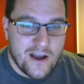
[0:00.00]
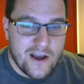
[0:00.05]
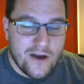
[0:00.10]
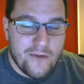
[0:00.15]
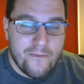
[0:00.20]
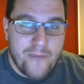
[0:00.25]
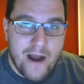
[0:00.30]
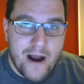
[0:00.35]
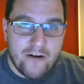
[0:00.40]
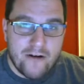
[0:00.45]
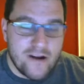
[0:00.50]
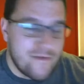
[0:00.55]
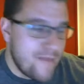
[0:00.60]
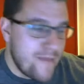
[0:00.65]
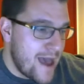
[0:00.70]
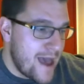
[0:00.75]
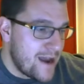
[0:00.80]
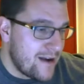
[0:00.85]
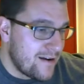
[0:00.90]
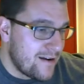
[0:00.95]
merry
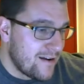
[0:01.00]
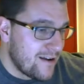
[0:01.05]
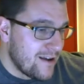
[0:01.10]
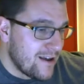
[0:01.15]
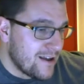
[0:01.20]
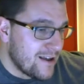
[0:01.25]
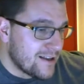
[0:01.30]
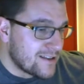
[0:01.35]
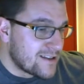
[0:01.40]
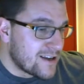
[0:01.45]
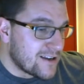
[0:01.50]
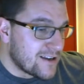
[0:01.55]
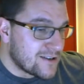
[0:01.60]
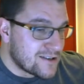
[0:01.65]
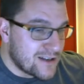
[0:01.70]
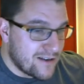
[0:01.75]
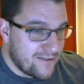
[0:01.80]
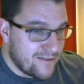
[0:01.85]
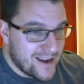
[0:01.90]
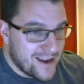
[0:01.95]
men to
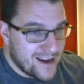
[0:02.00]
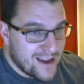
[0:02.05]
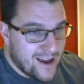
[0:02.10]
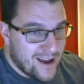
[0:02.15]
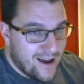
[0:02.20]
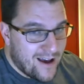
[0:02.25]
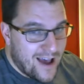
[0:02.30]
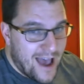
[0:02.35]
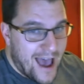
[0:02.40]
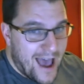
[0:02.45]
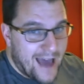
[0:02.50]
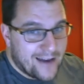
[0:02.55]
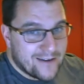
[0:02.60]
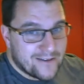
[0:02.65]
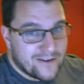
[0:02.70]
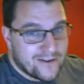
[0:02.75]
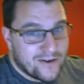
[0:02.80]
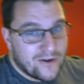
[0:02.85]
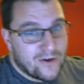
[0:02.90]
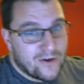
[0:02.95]
Slovenia, and,